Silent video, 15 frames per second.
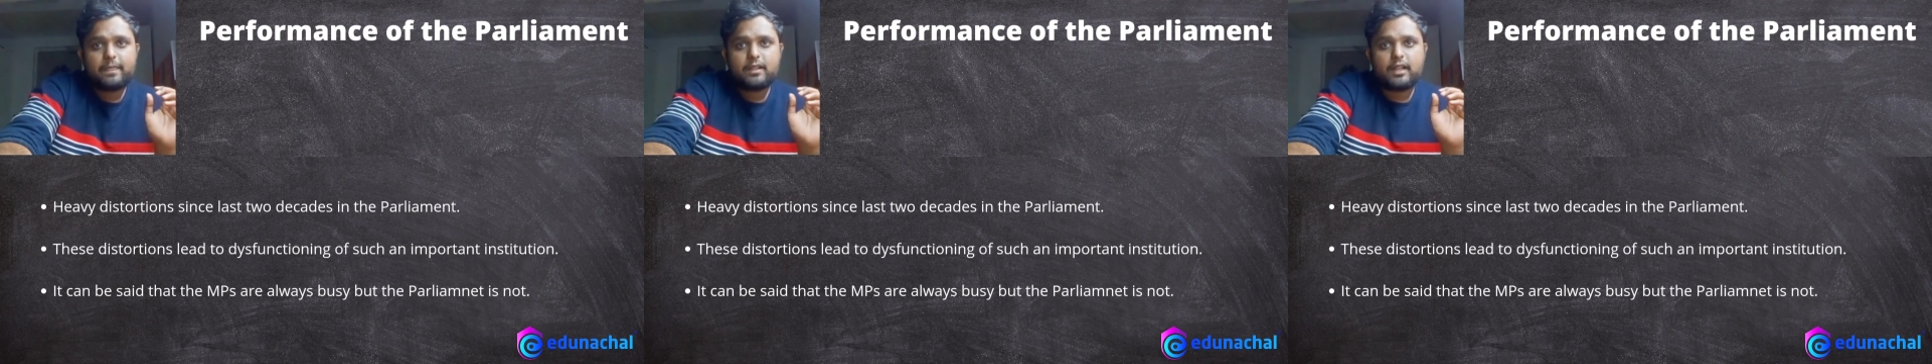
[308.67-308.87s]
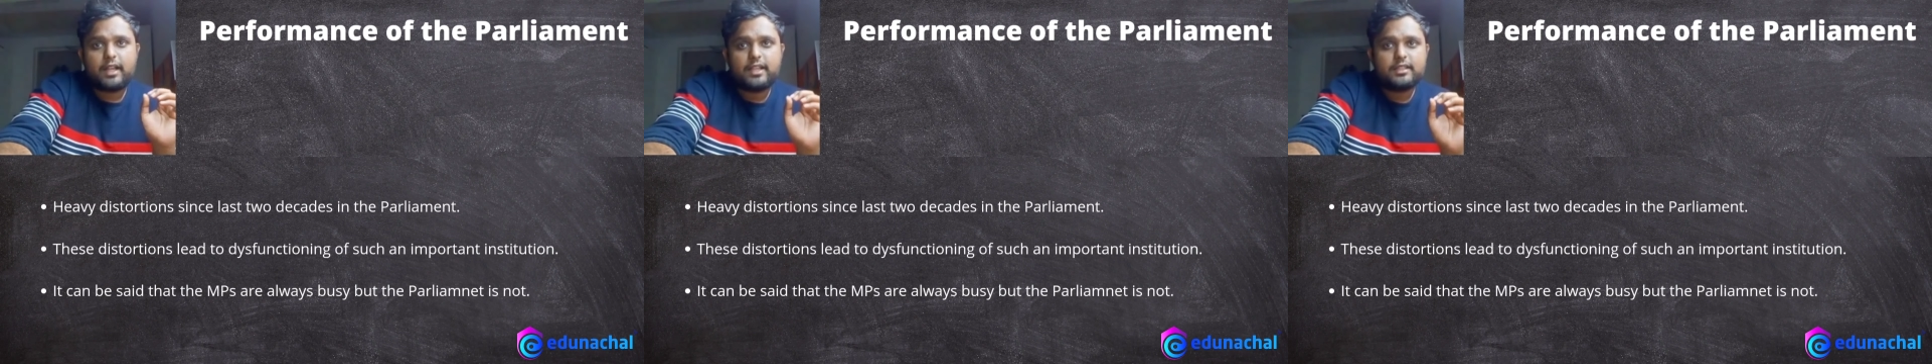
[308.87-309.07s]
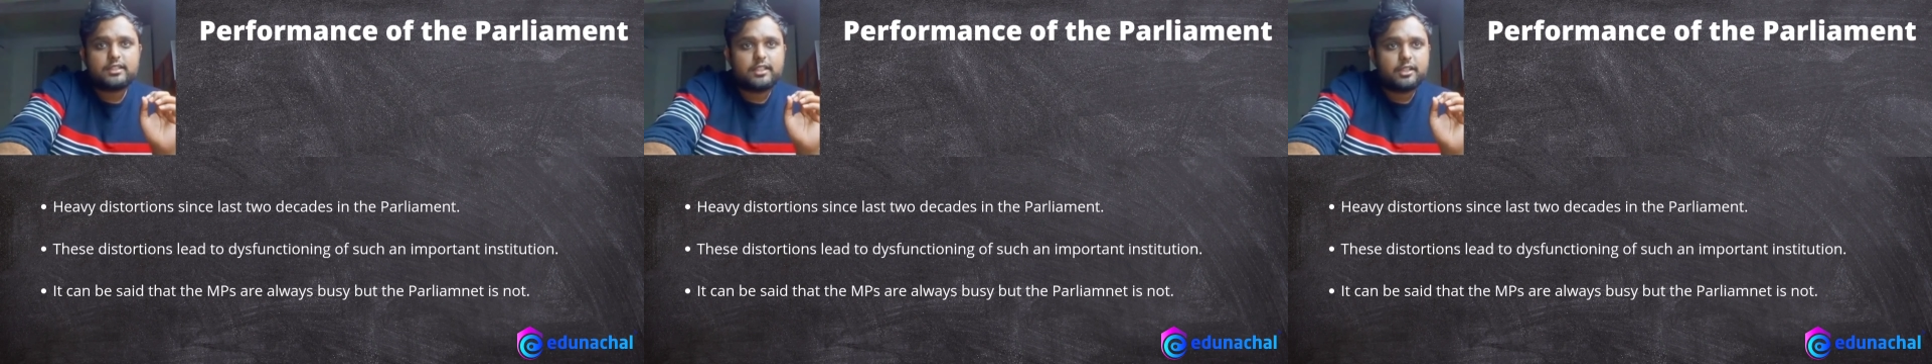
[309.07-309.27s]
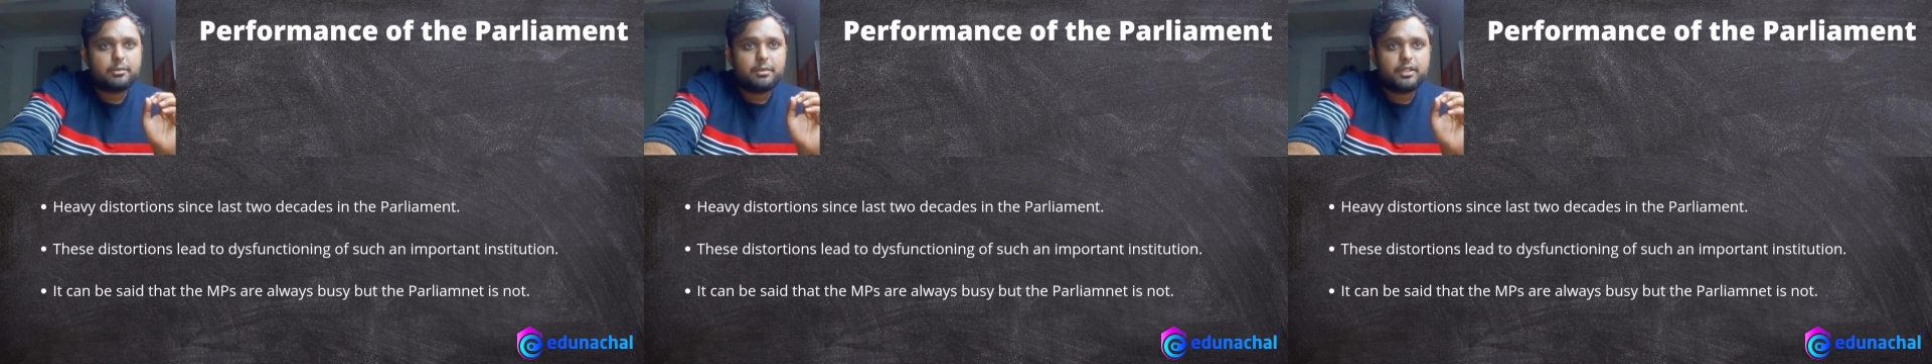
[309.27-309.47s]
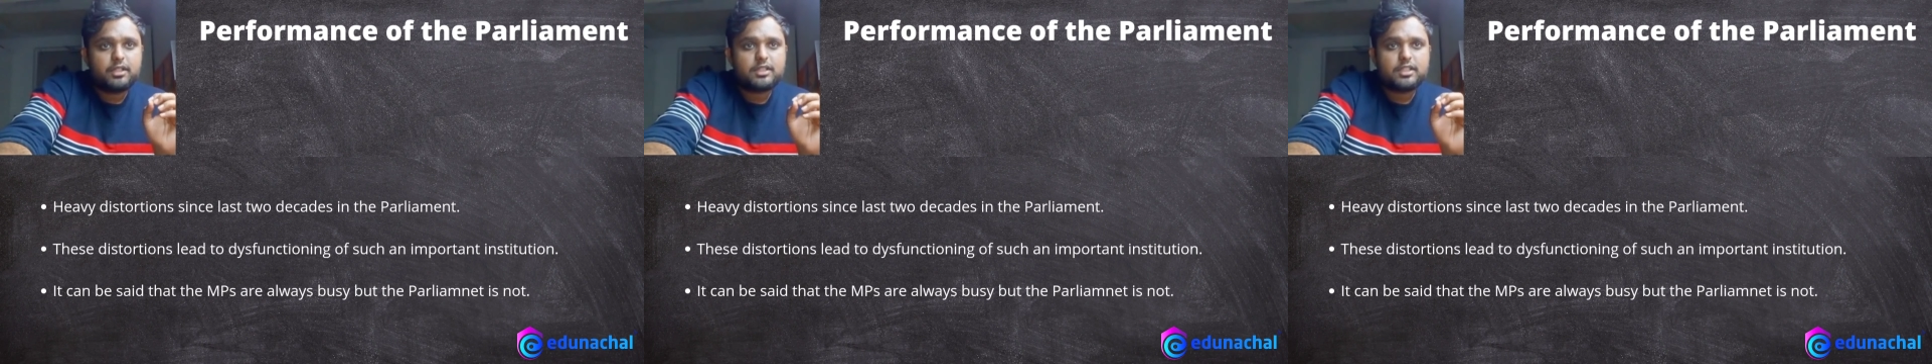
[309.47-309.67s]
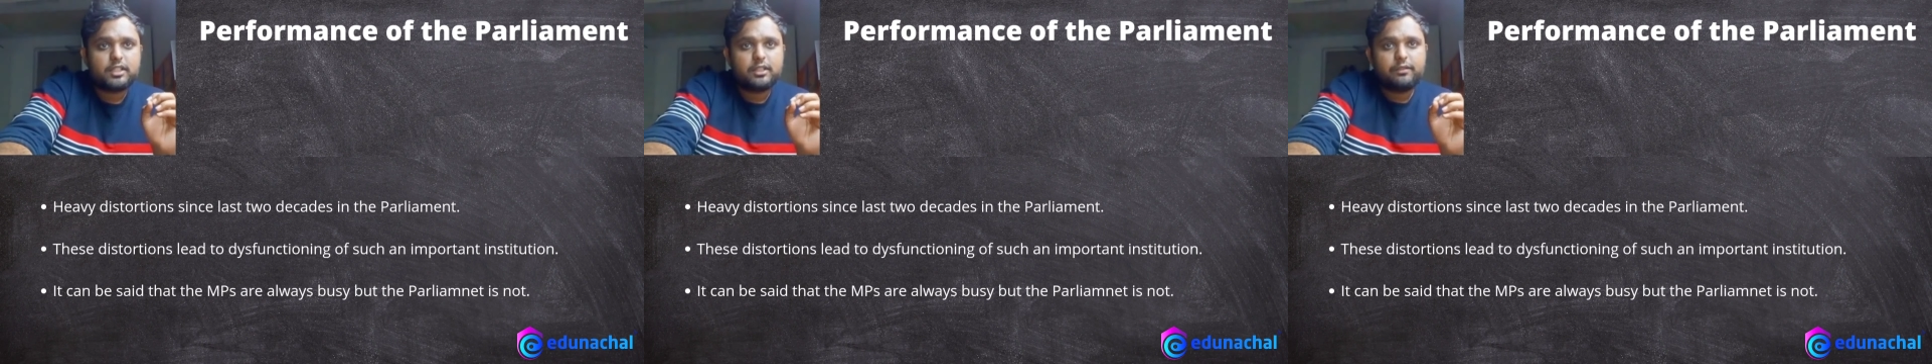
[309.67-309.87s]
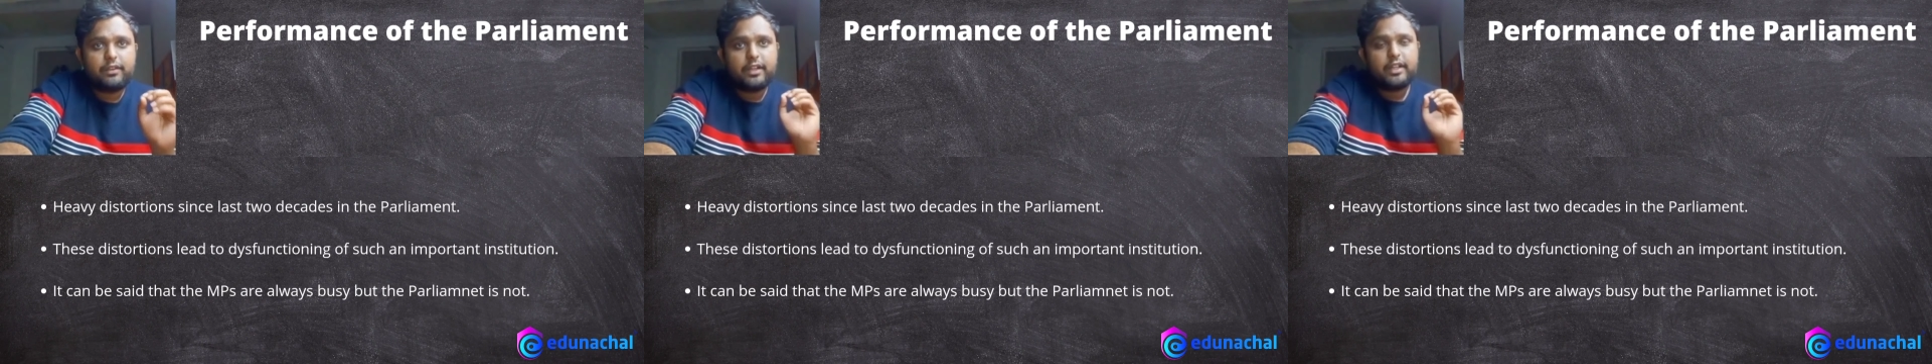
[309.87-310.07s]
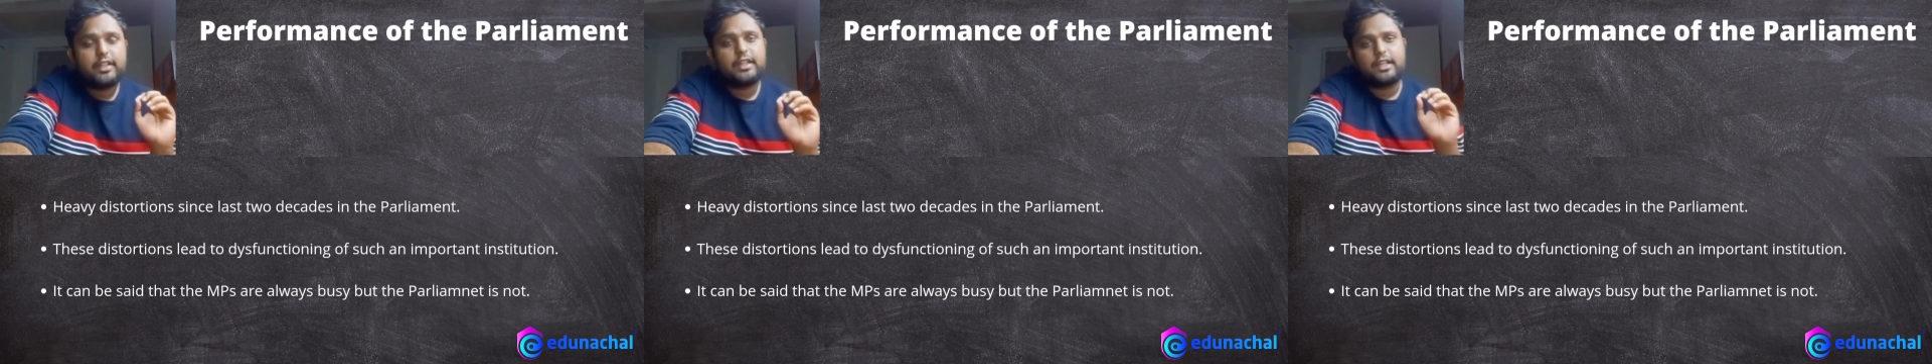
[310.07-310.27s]
has there been a
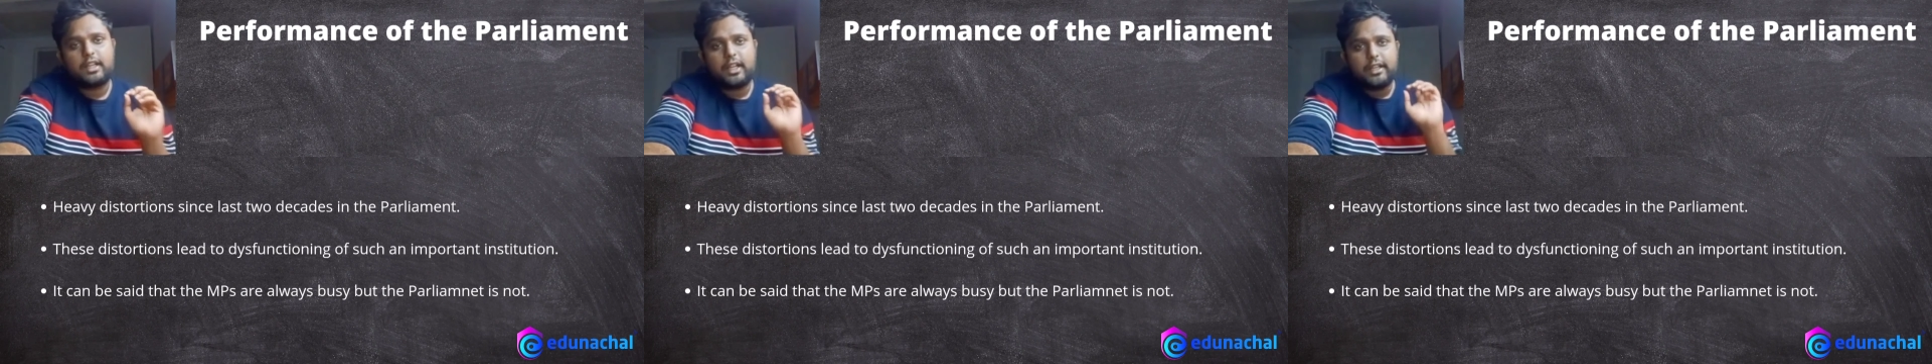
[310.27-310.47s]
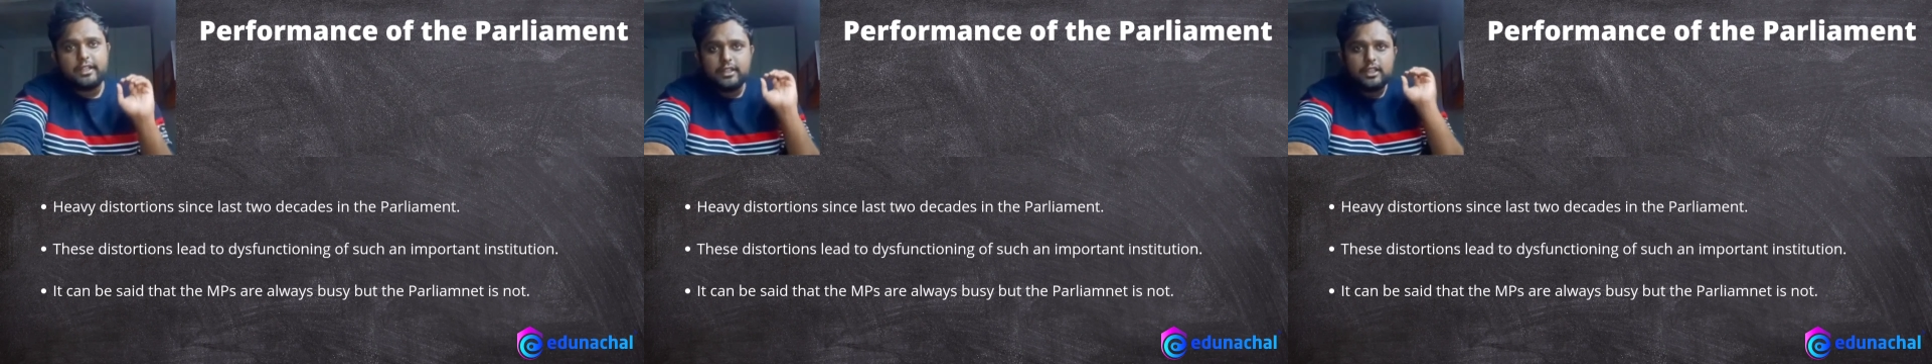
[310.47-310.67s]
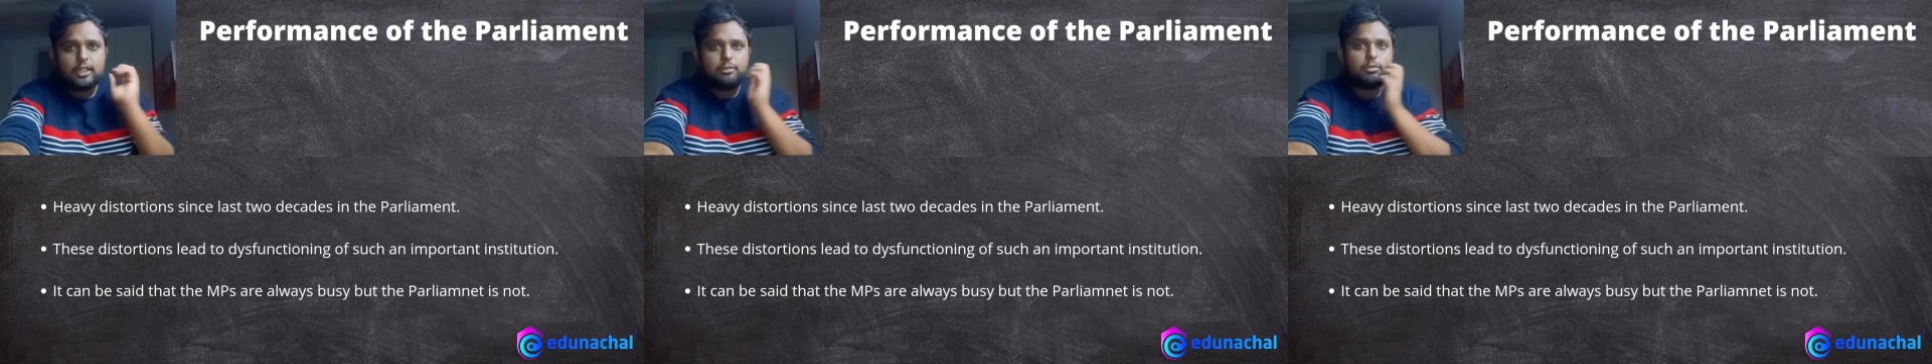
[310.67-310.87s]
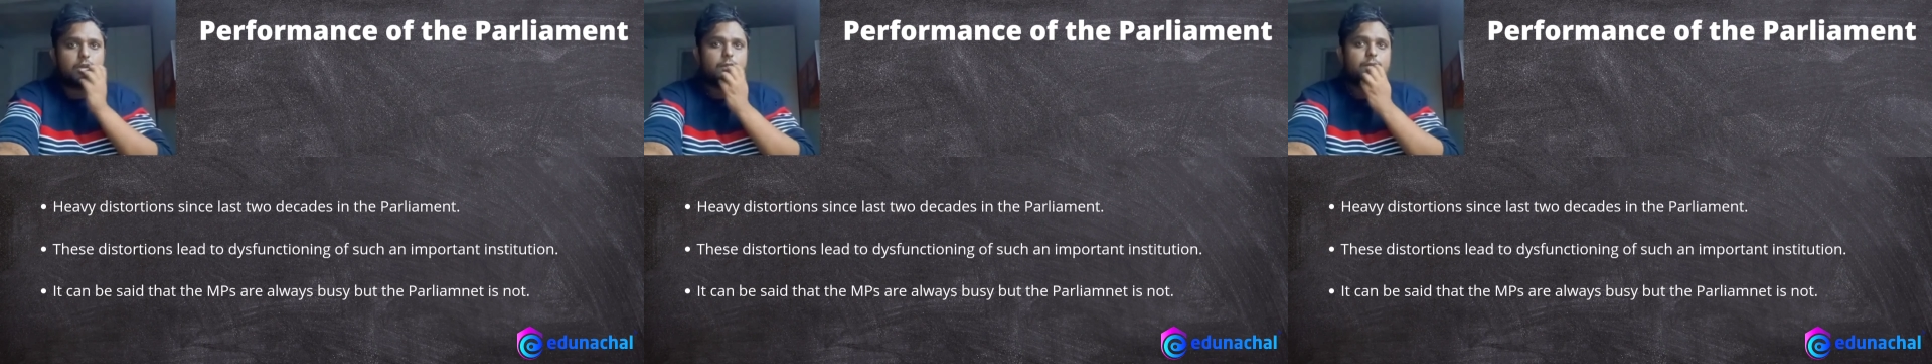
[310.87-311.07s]
significant decline in the number